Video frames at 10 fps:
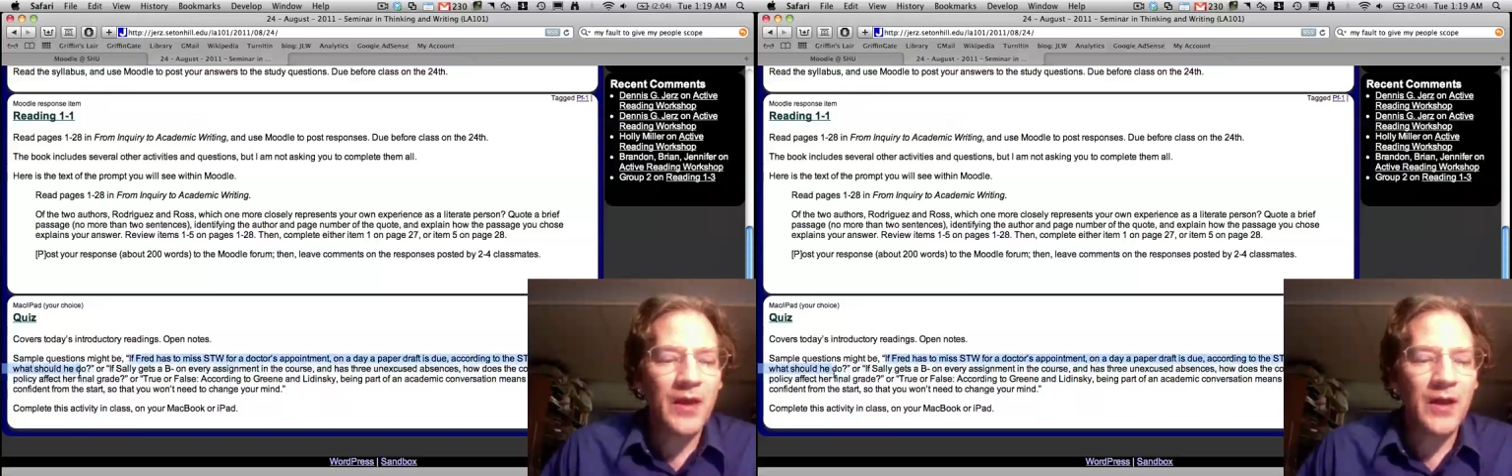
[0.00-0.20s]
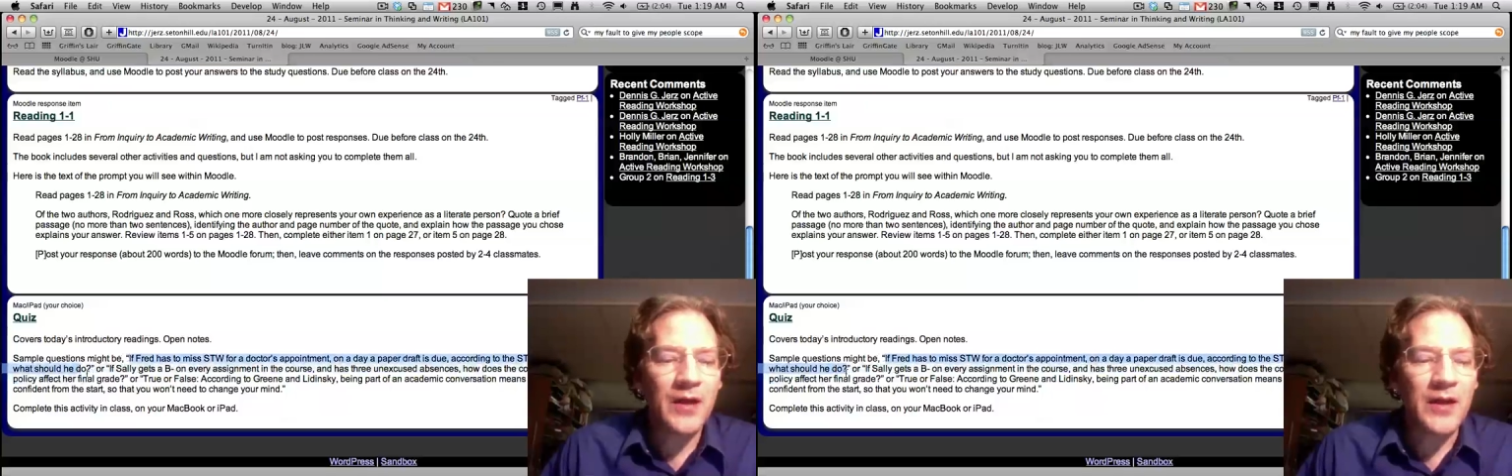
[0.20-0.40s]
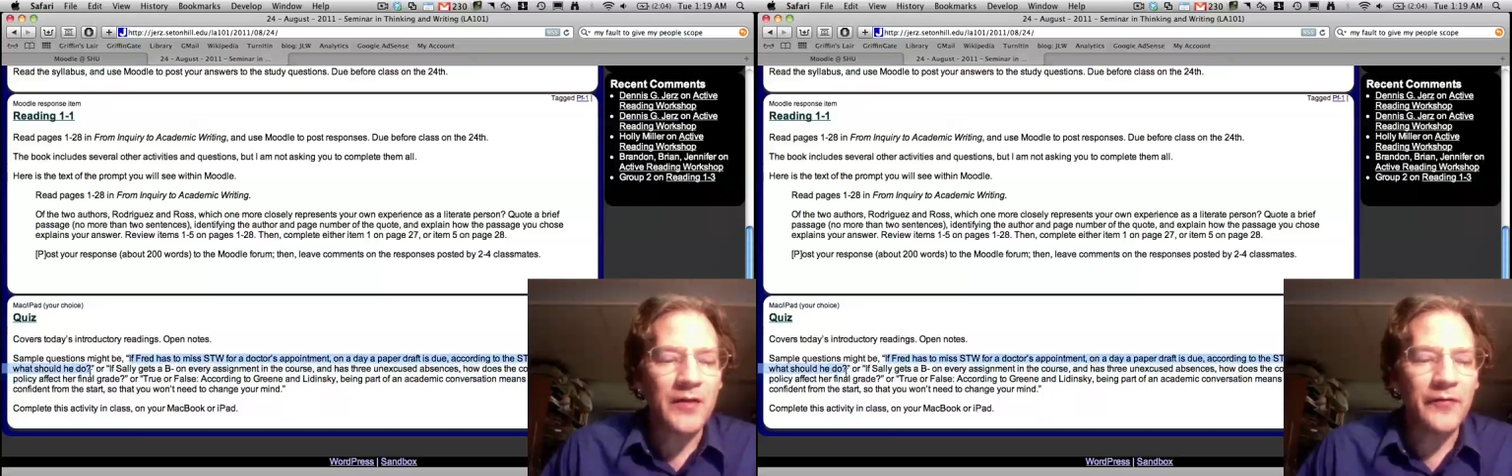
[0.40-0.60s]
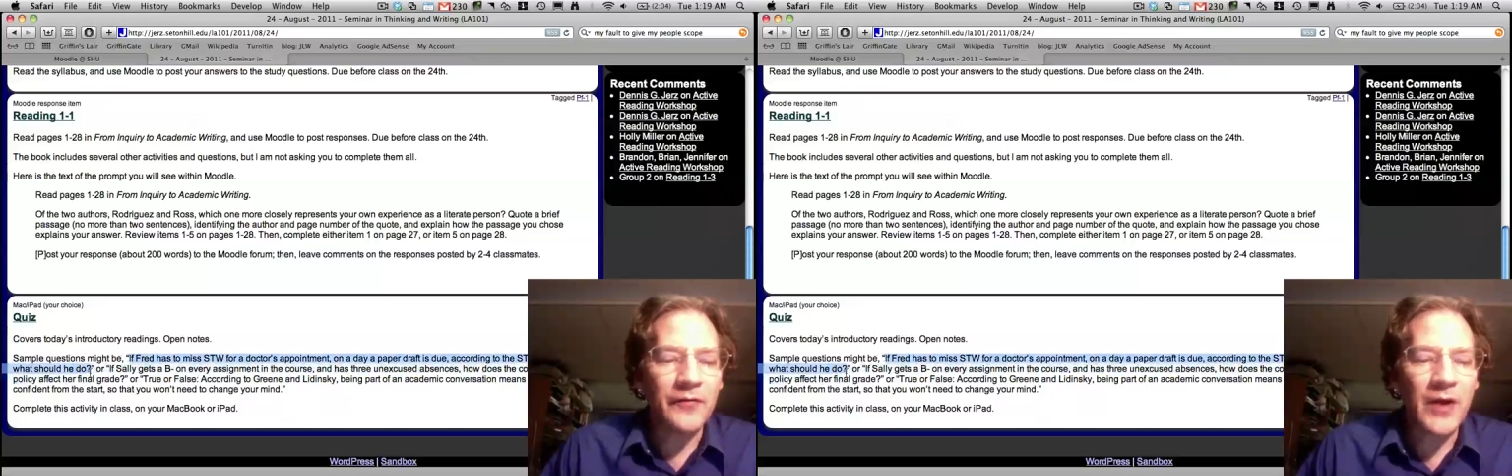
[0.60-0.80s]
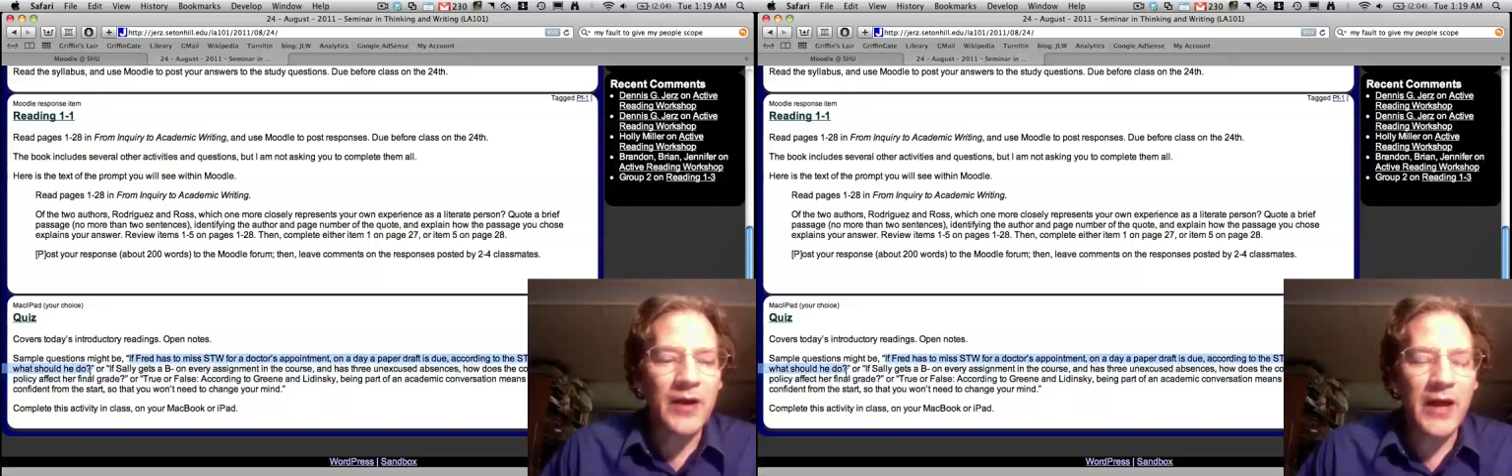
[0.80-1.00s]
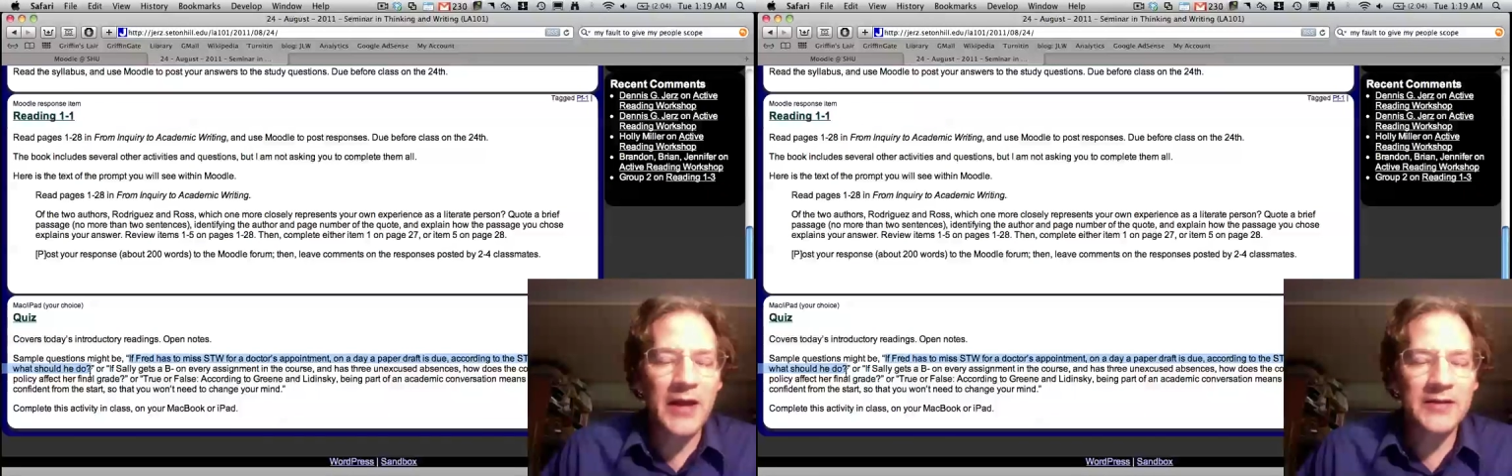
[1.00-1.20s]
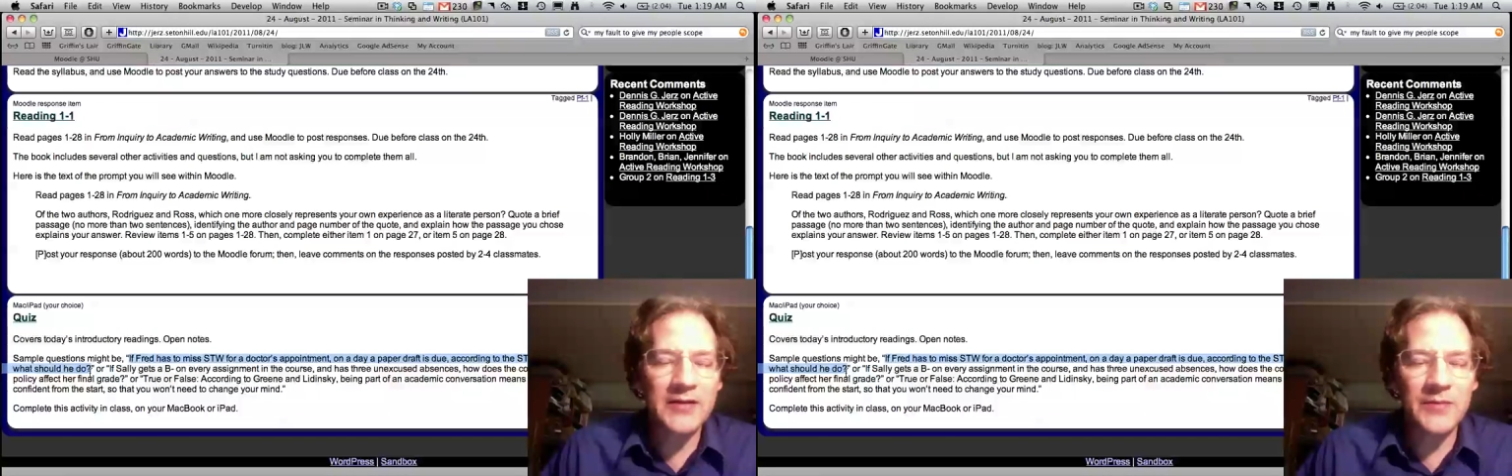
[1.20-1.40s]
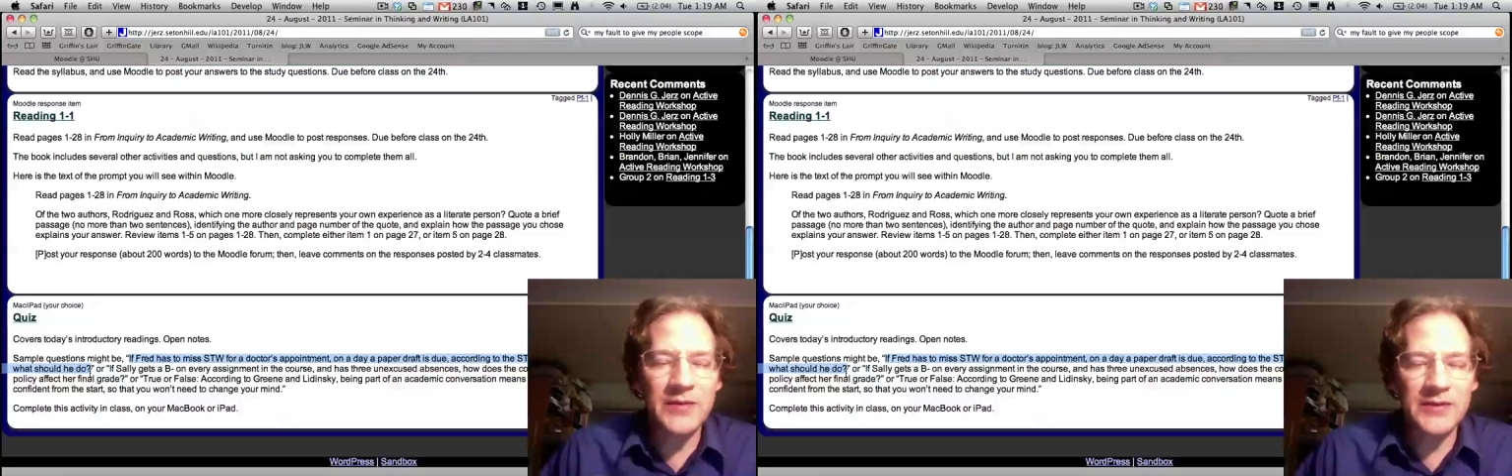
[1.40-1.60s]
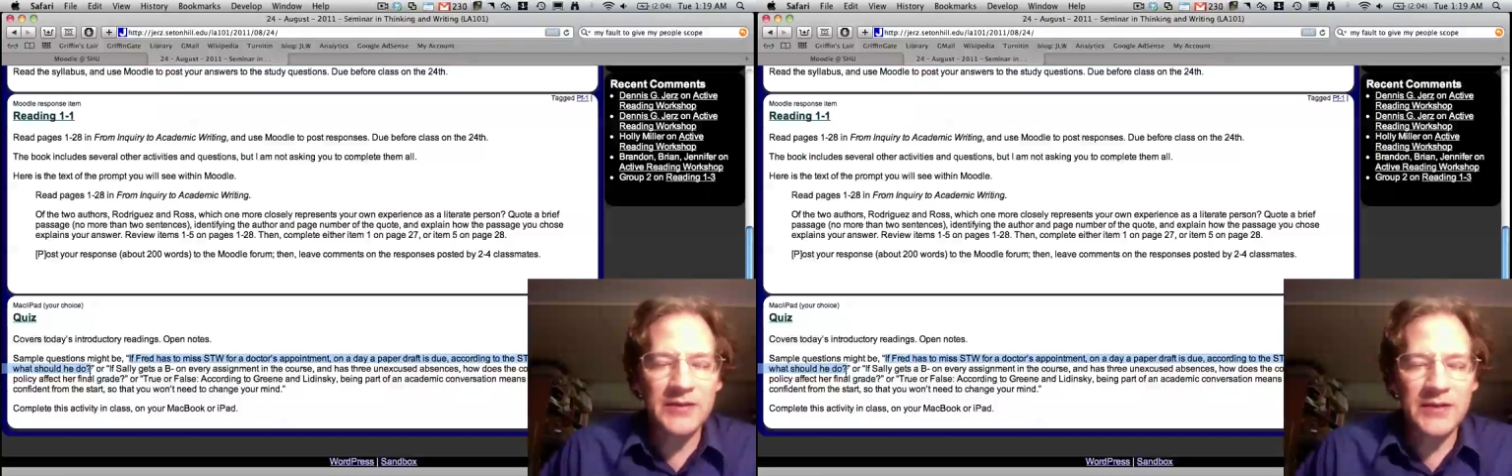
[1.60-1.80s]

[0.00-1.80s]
If Fred has to miss